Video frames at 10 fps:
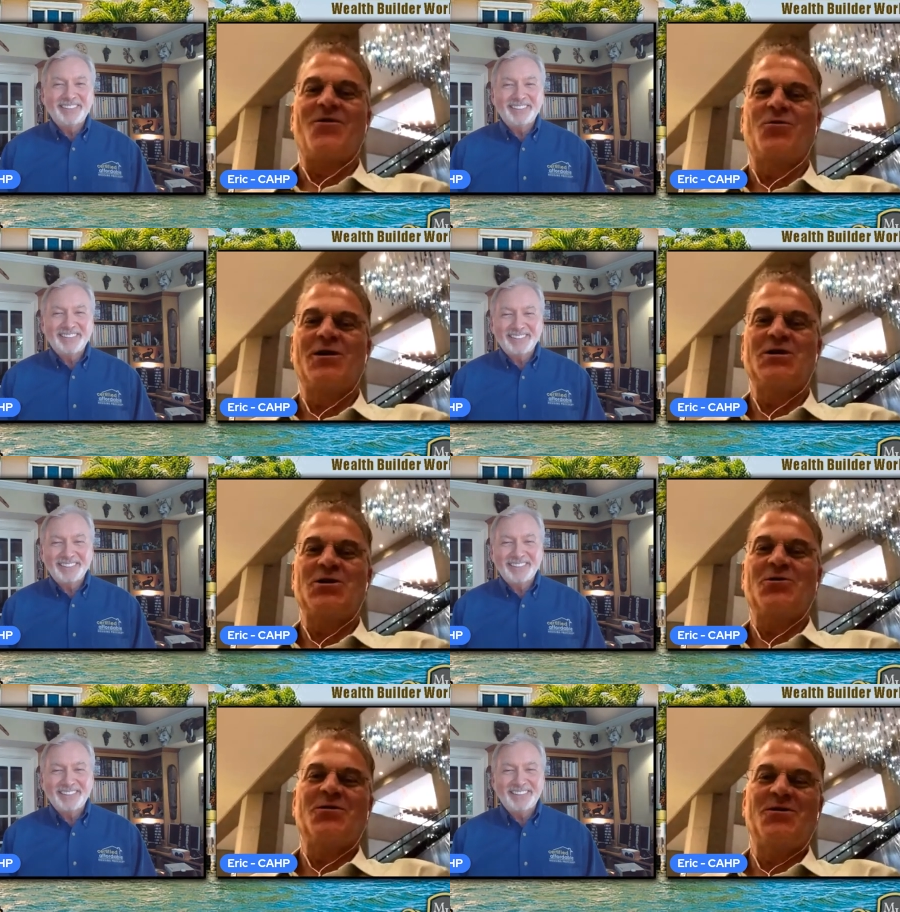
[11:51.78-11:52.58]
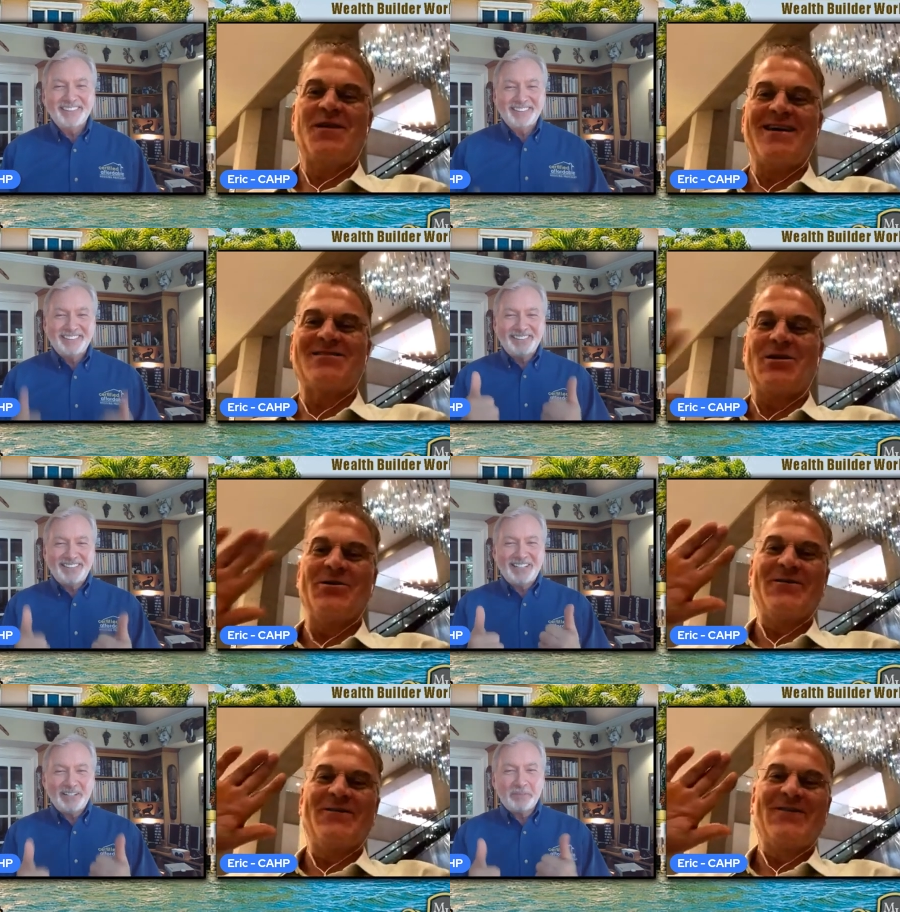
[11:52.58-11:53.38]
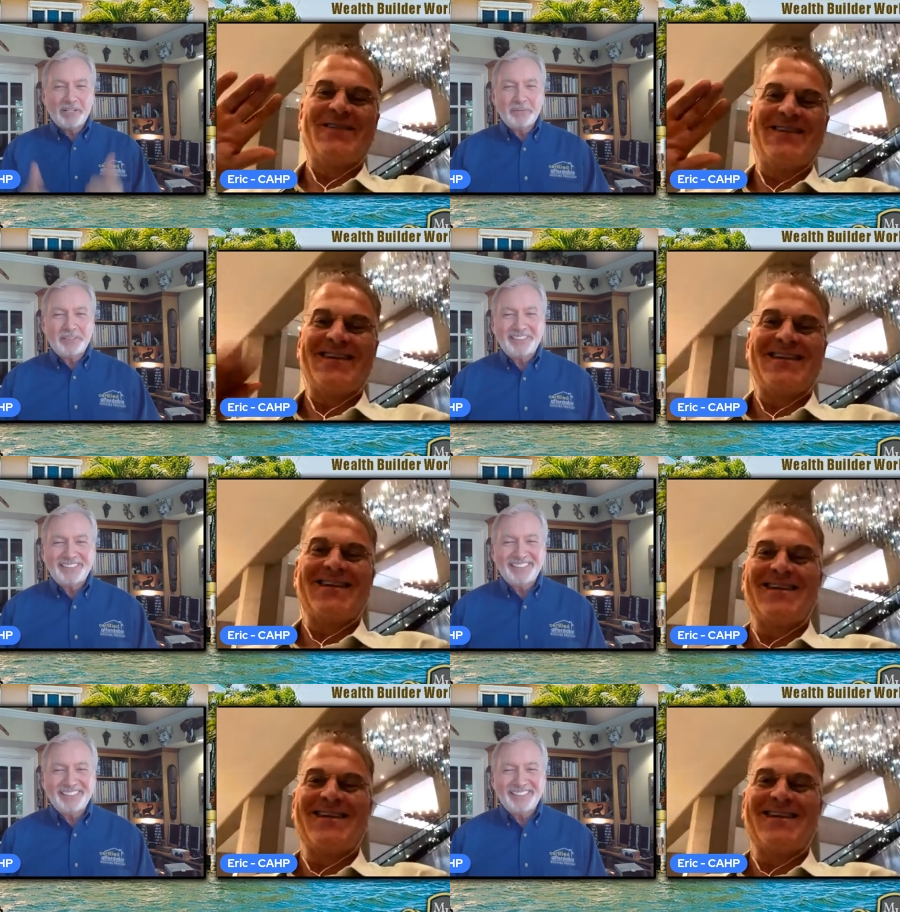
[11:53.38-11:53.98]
Speaker 1: will do. Thanks, Lou. Yeah, baby.